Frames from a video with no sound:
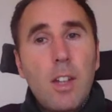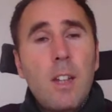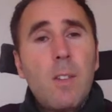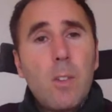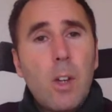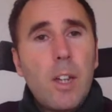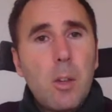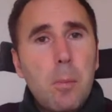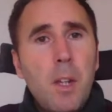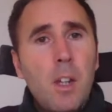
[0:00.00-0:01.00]
and
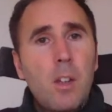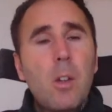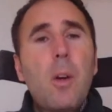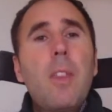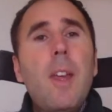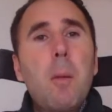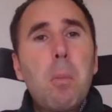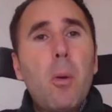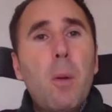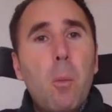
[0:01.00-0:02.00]
insights. So I
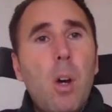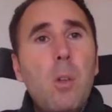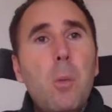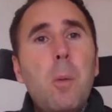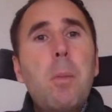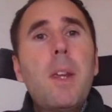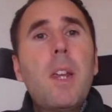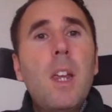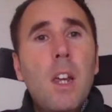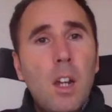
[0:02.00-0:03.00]
think point one would
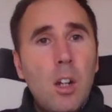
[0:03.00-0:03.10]
be